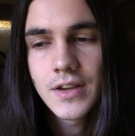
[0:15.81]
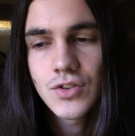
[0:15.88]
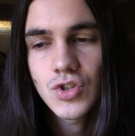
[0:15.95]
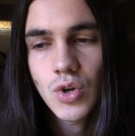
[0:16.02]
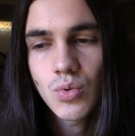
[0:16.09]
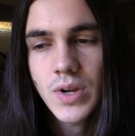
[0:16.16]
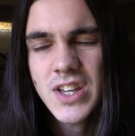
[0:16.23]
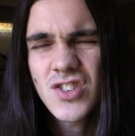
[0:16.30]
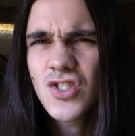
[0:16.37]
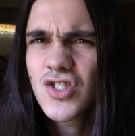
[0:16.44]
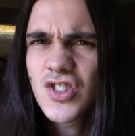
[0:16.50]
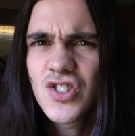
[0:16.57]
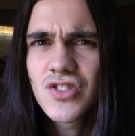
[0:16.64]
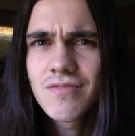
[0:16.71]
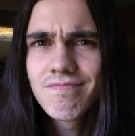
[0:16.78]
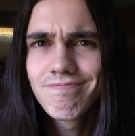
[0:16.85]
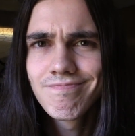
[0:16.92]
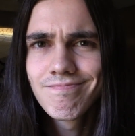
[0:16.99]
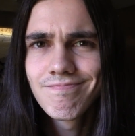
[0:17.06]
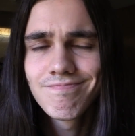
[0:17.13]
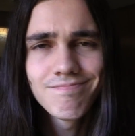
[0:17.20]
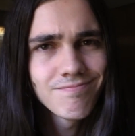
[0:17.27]
So let's just
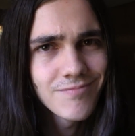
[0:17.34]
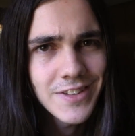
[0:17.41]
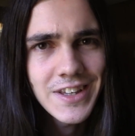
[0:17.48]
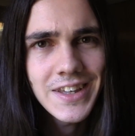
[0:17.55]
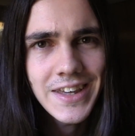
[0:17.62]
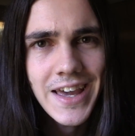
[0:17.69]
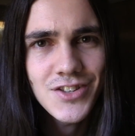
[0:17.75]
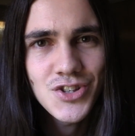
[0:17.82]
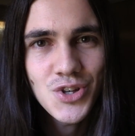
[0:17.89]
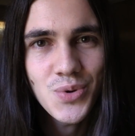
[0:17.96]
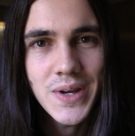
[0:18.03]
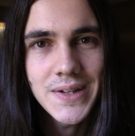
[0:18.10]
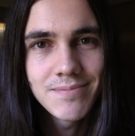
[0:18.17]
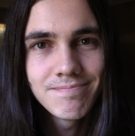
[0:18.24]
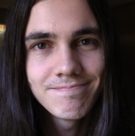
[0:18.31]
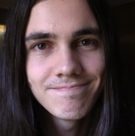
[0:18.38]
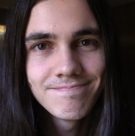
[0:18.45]
get to it.